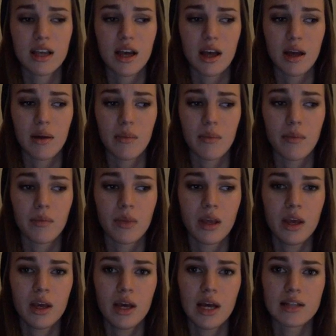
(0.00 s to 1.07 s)
And
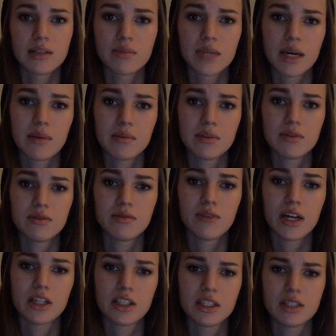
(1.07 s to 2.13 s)
sometimes
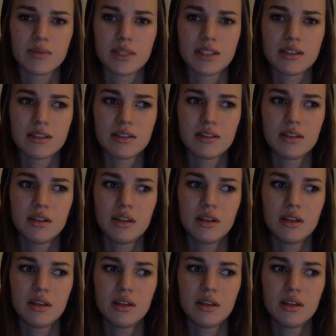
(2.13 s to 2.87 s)
vaginismus